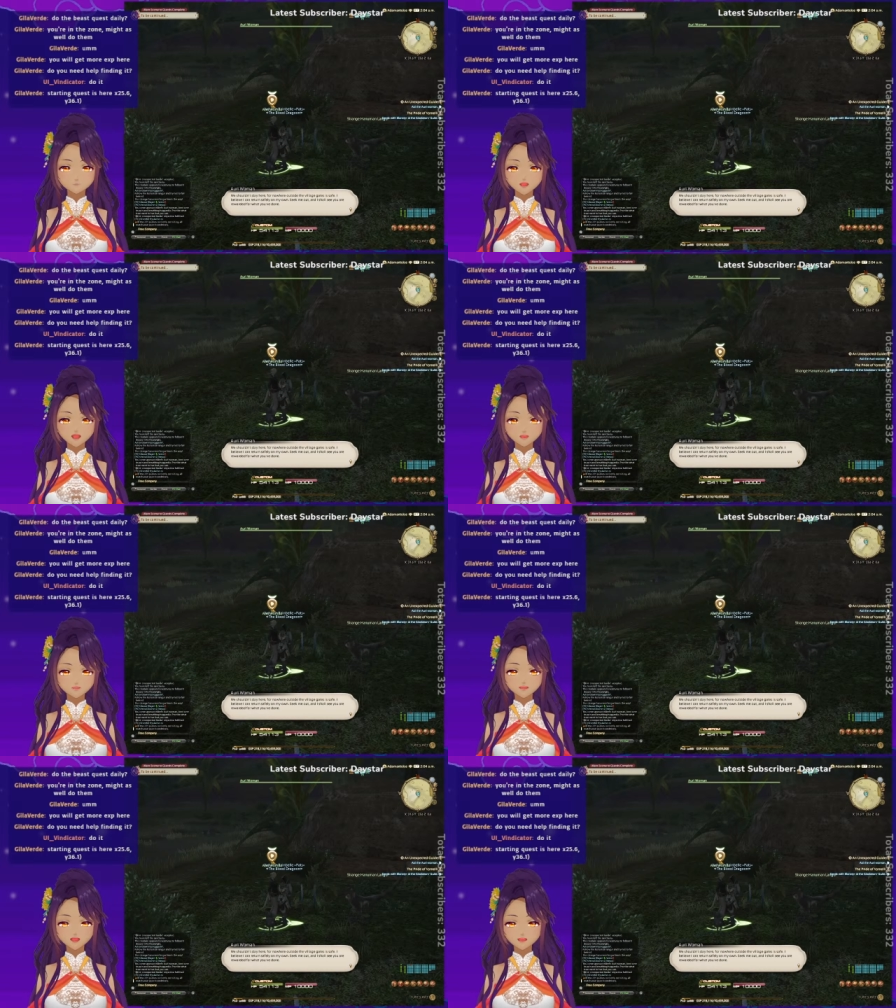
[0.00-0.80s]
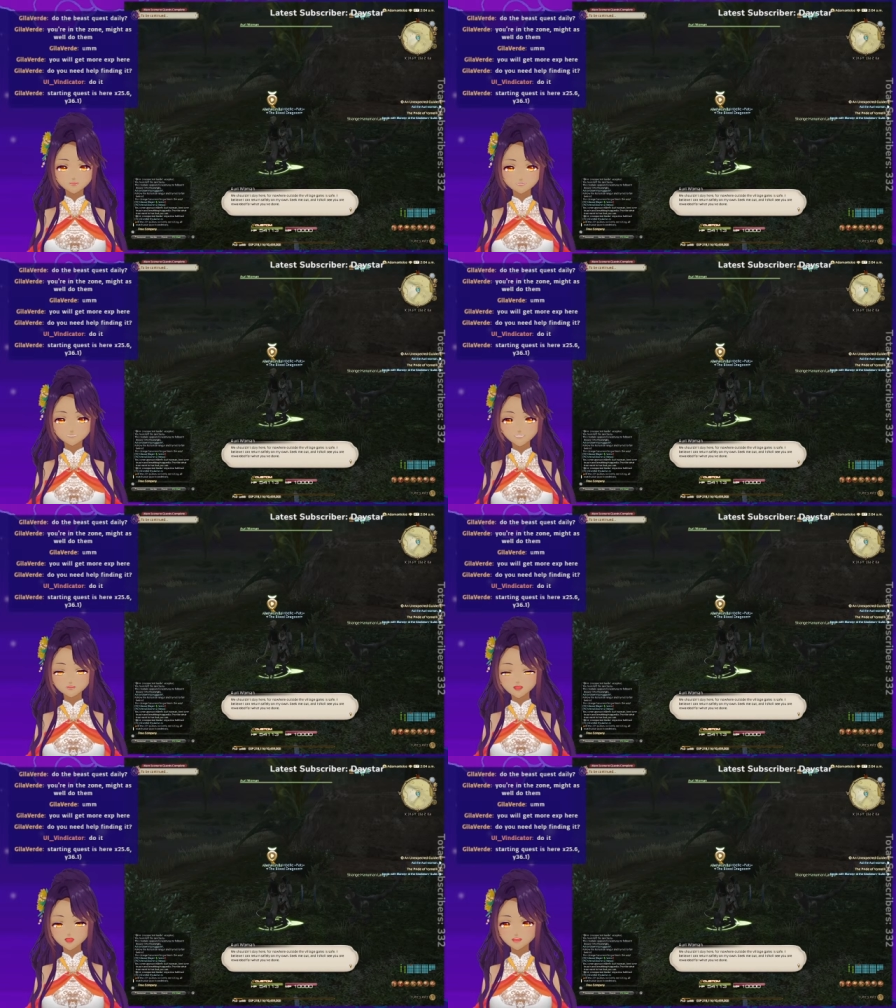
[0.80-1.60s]
I believe I can return
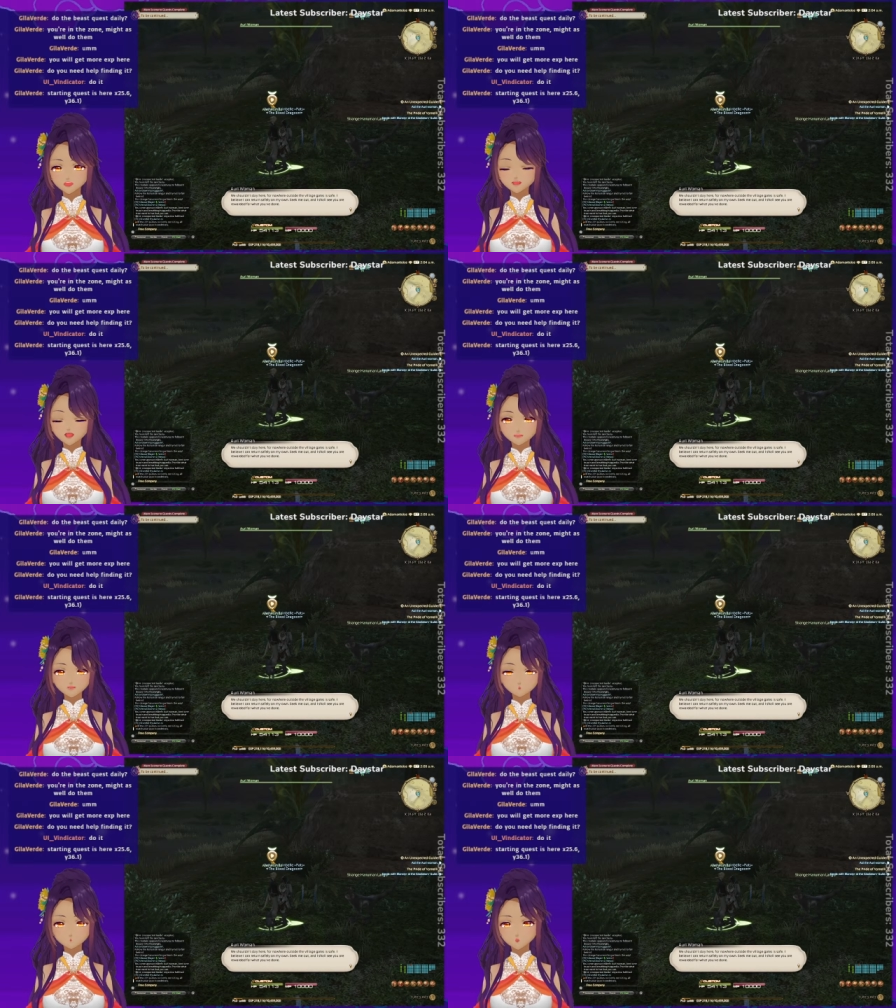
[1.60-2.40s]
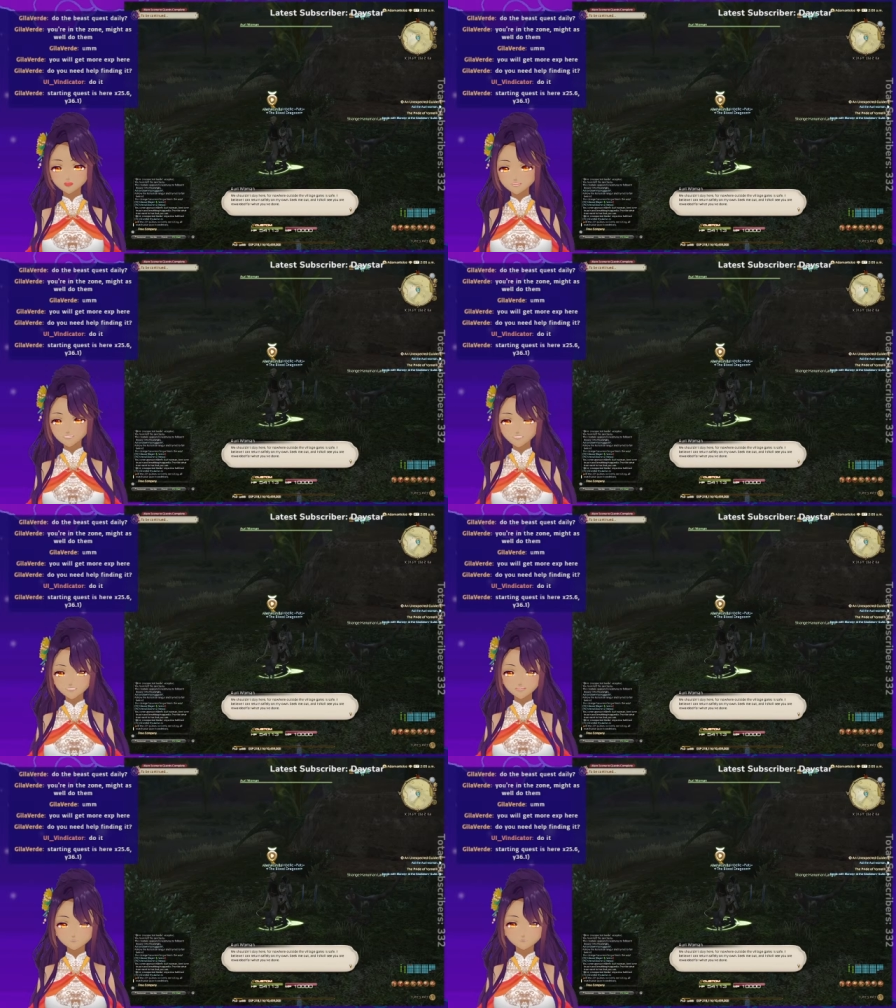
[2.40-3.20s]
safely on my own. Are you? Okay.
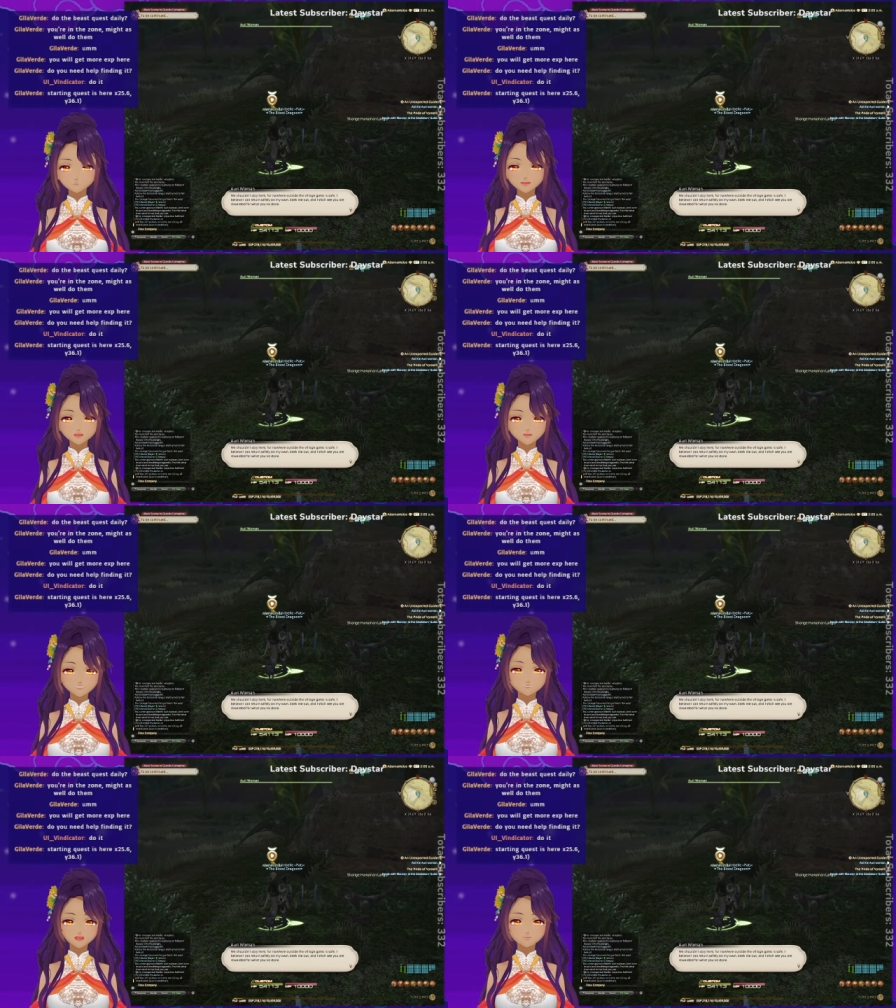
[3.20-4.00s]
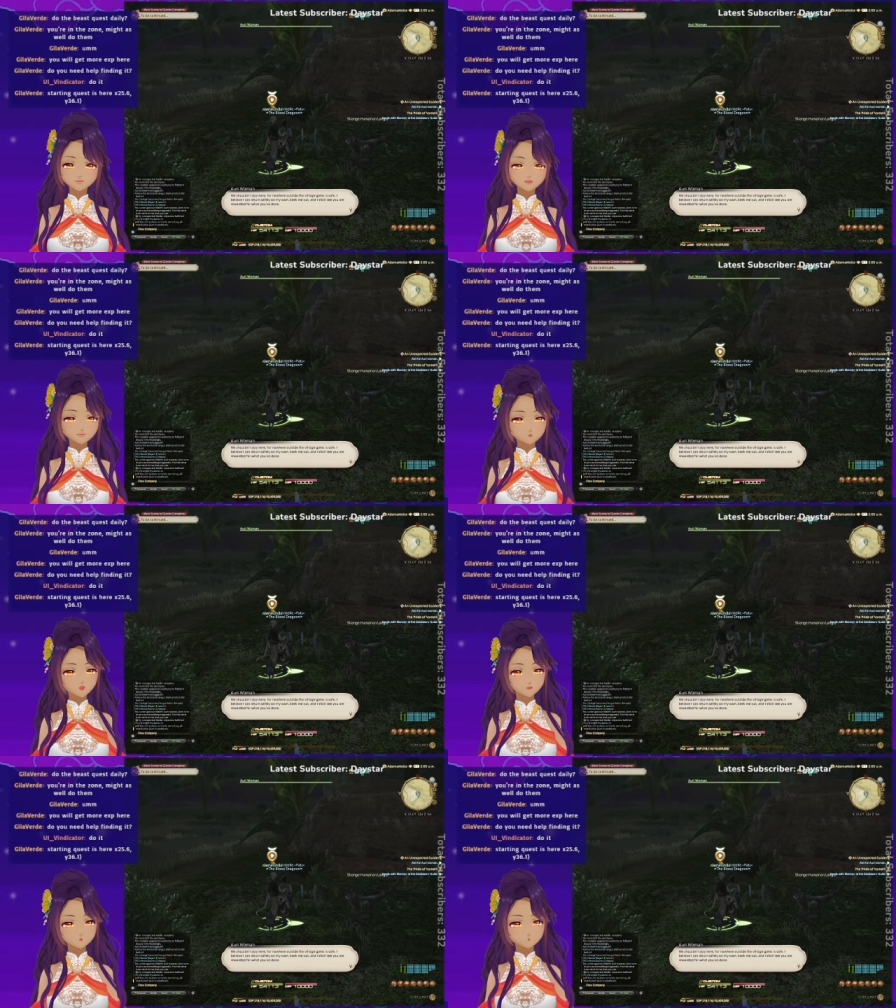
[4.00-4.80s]
Seek me out and I see that you
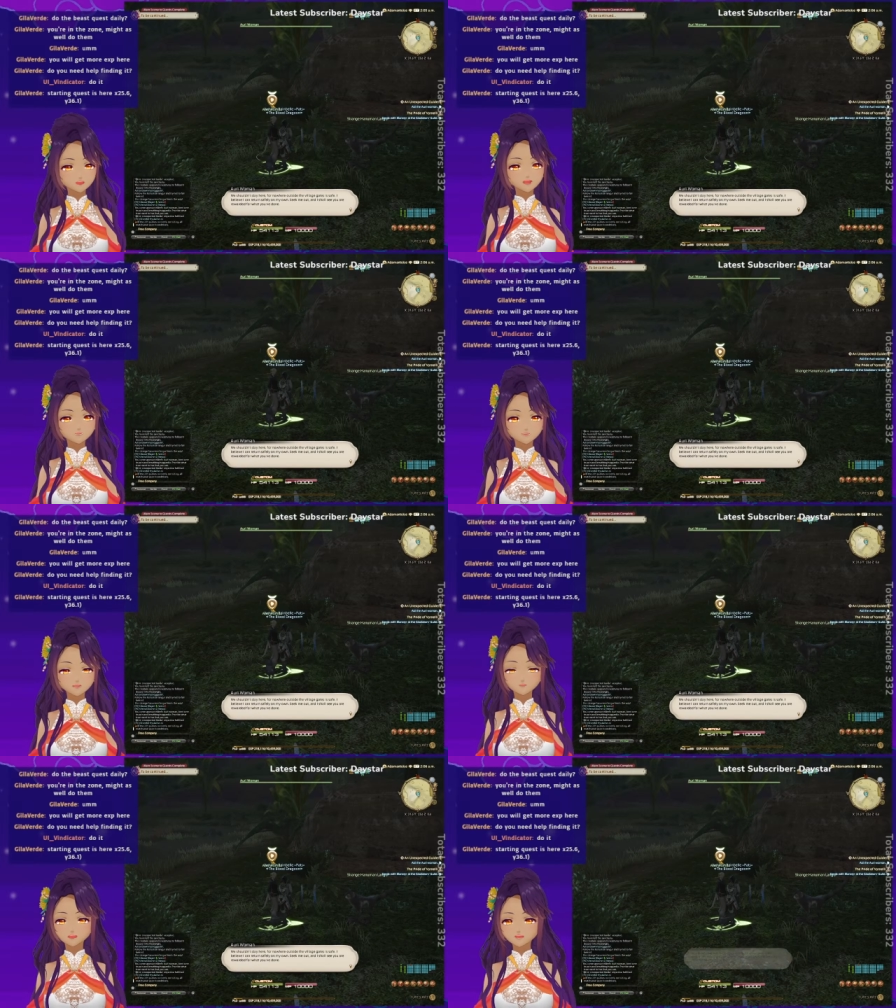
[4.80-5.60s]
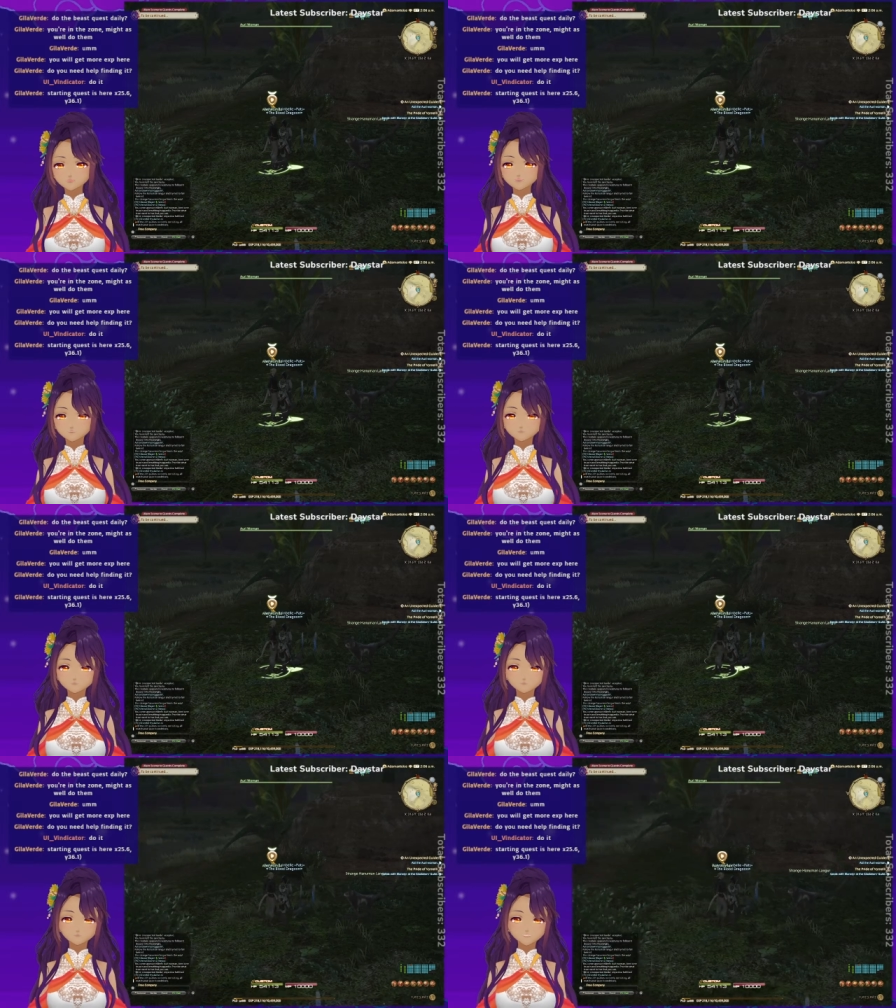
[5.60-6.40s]
are rewarded for what you've done.
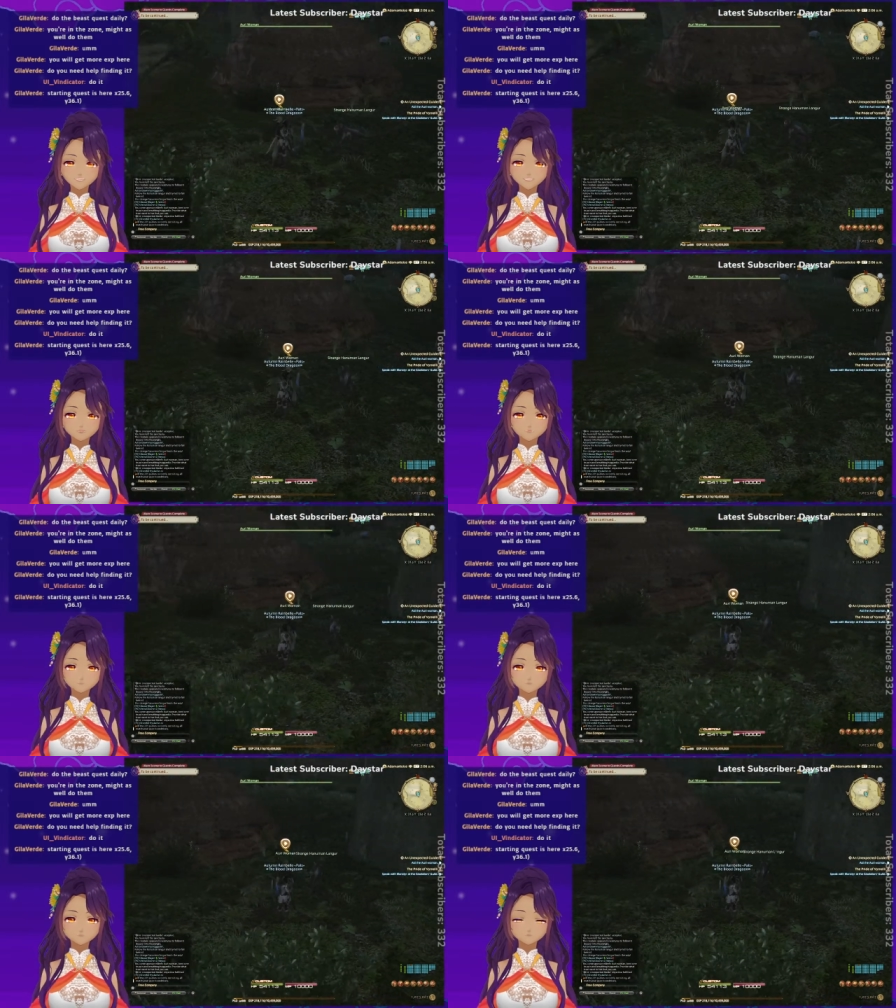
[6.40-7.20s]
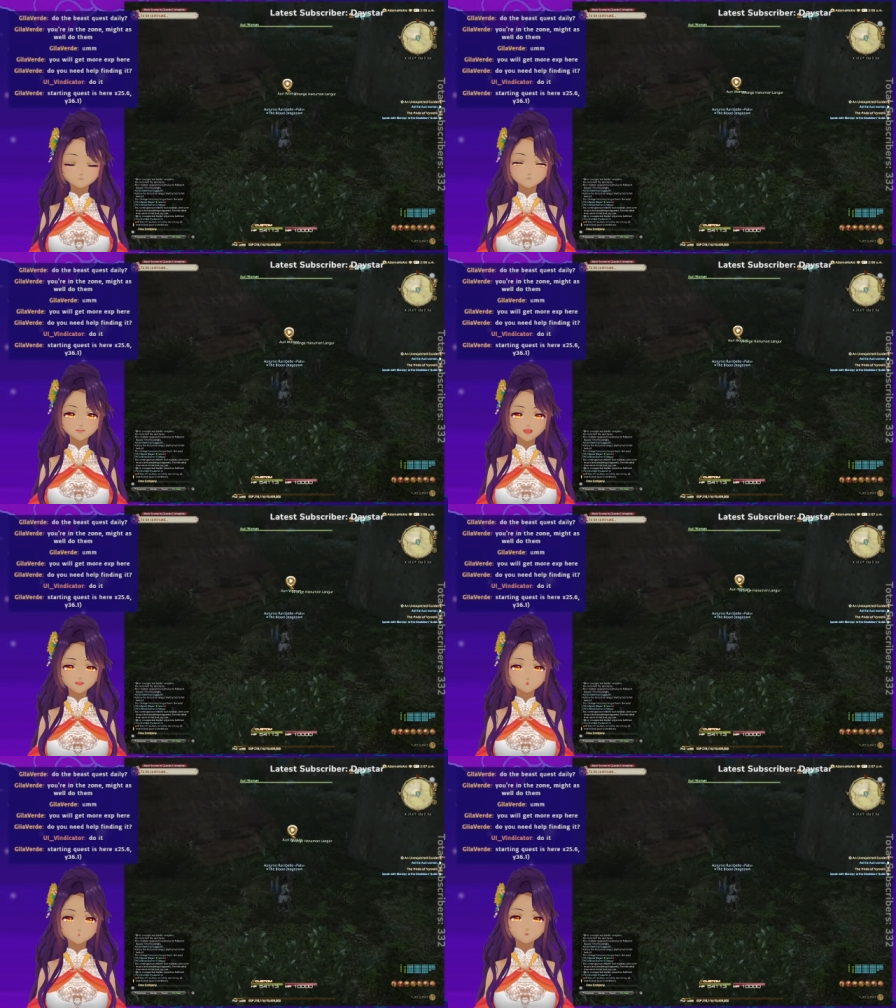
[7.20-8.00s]
Alright. What about
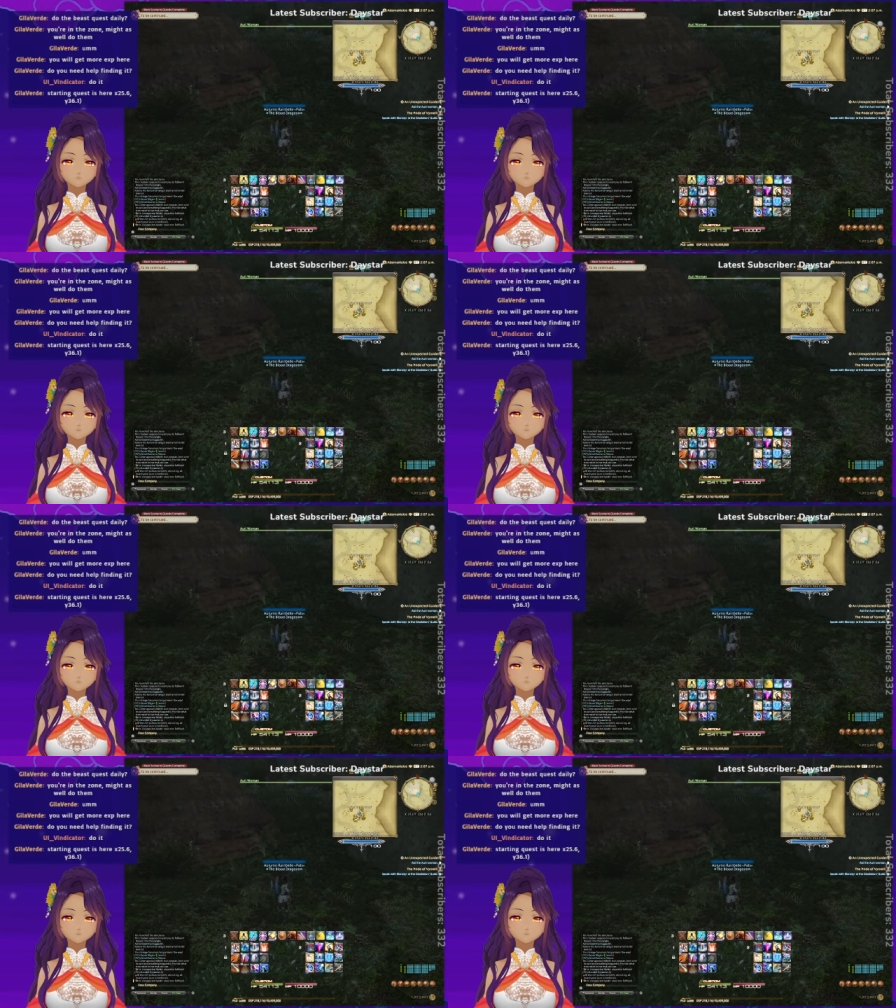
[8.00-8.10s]
you?